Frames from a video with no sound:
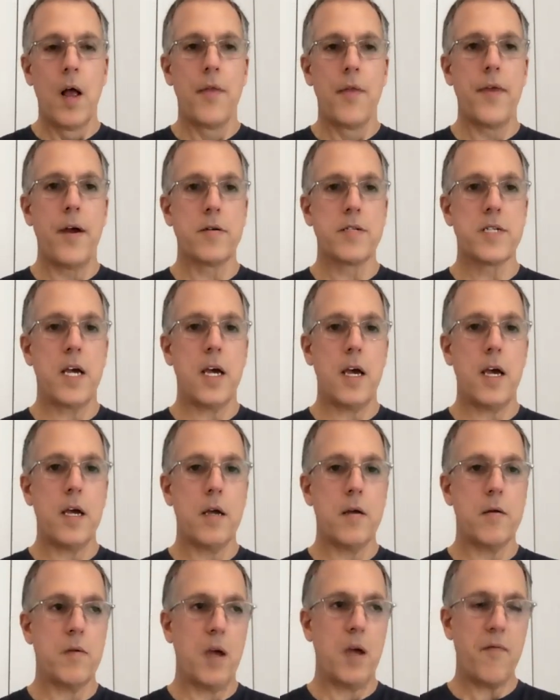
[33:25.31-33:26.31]
There's
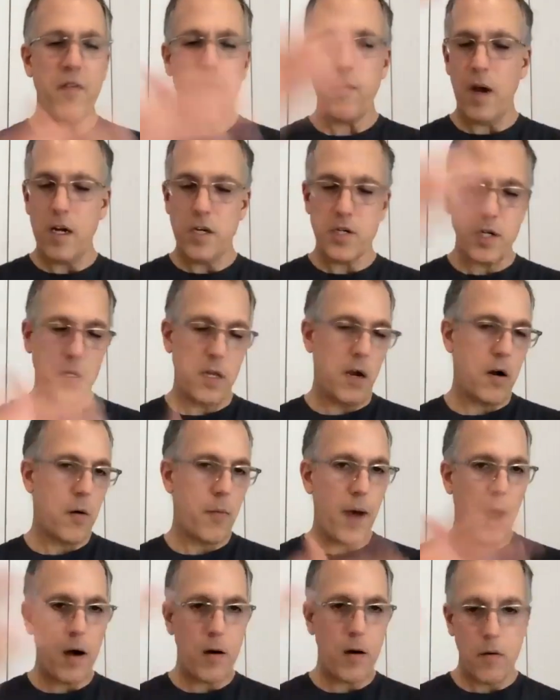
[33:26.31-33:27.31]
information there
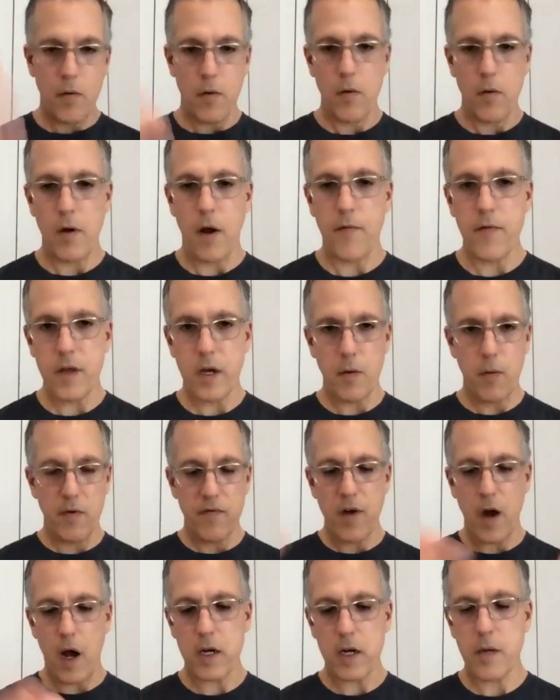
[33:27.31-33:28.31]
about everything we've
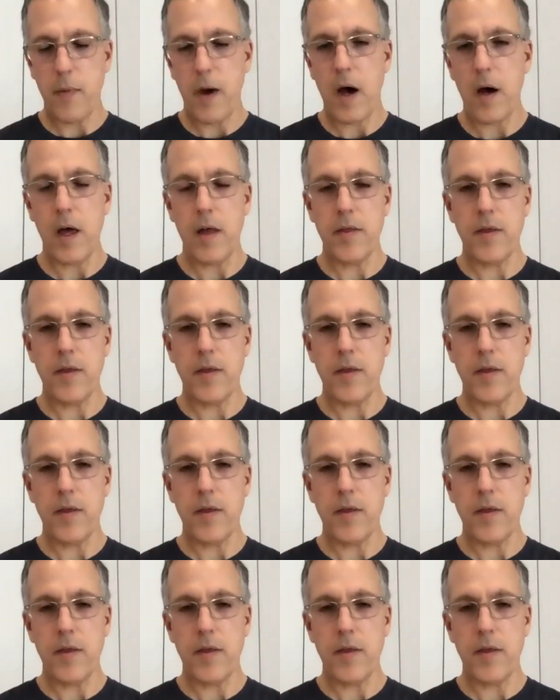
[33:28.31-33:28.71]
talked about.